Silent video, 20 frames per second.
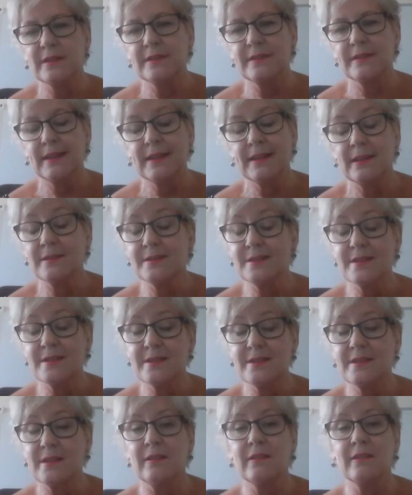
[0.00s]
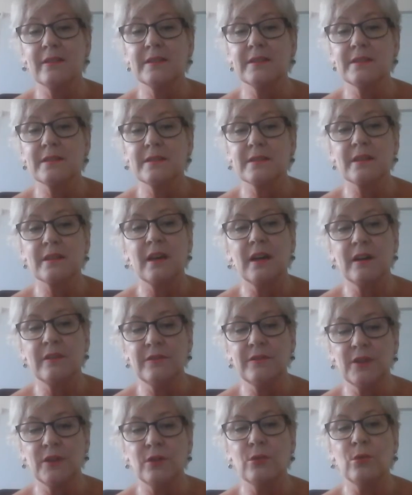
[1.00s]
They are designed to
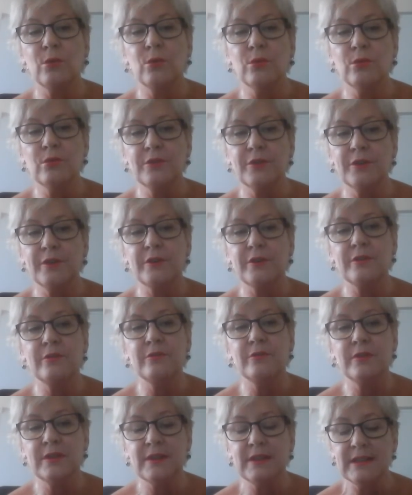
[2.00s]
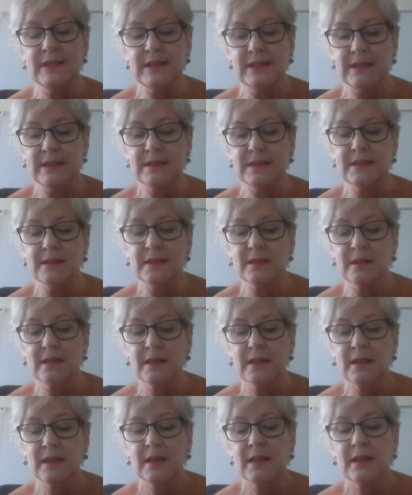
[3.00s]
cover all that you need
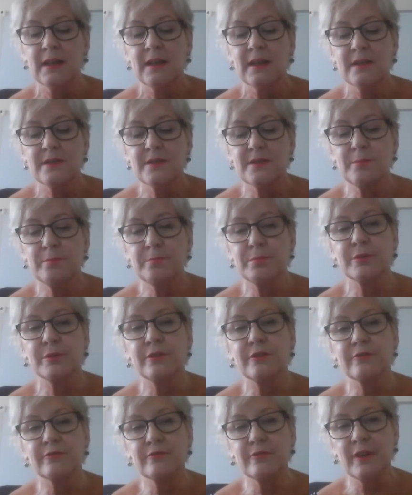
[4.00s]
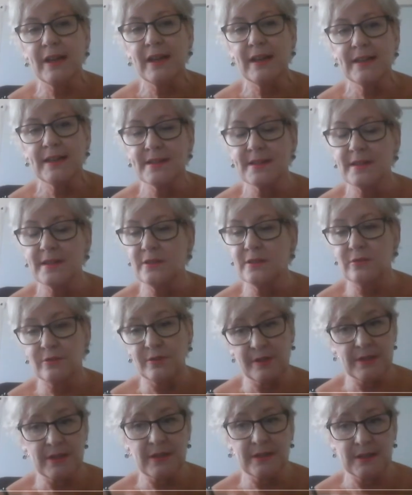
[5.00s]
to progress in your
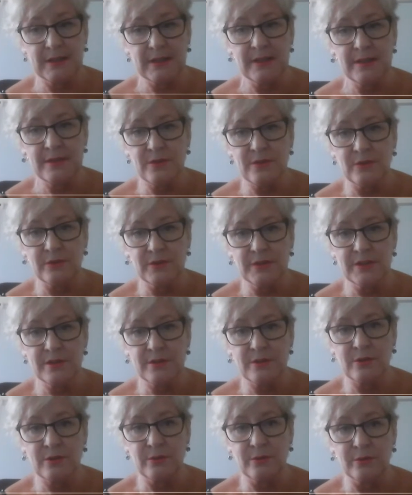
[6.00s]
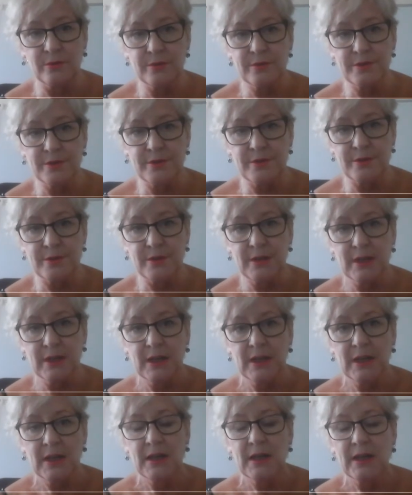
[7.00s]
studies on this course,
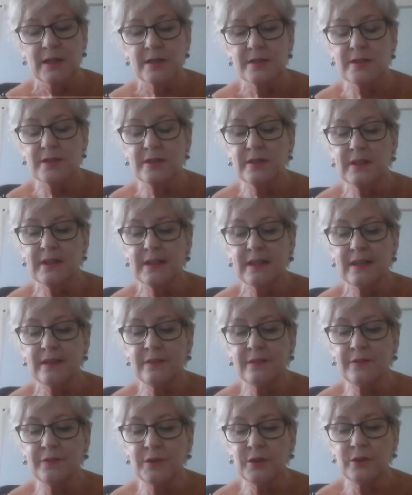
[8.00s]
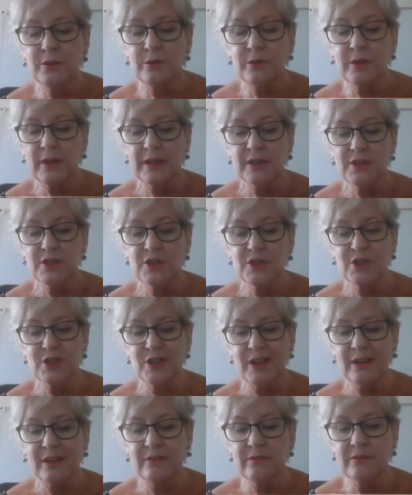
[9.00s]
to give you a
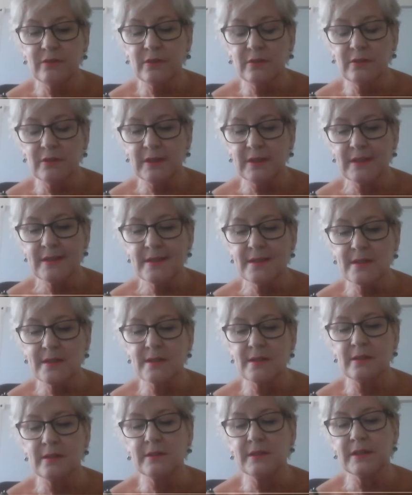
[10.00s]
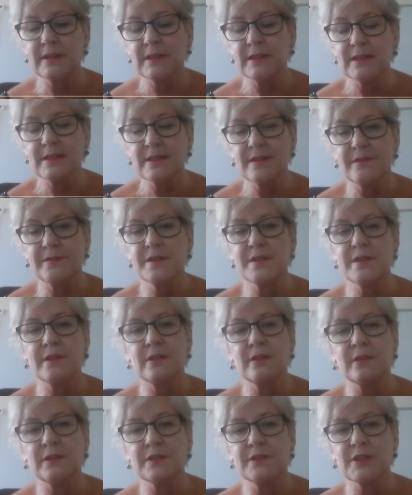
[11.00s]
general insight into
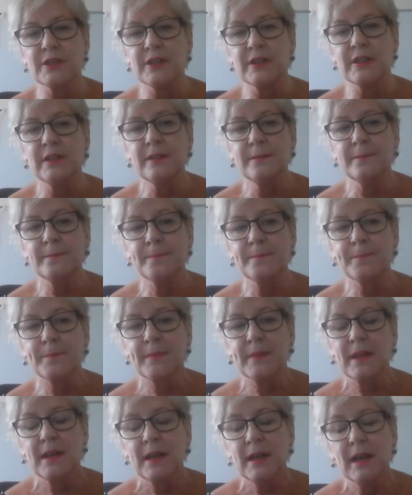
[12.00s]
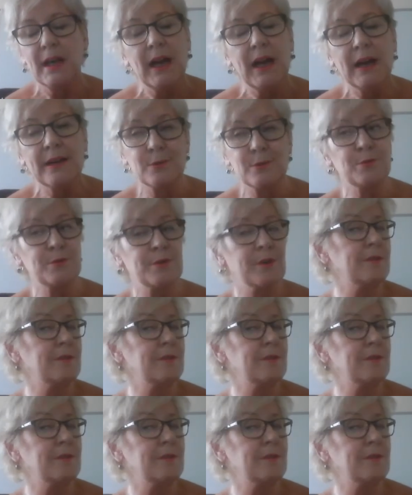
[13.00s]
physiology, and also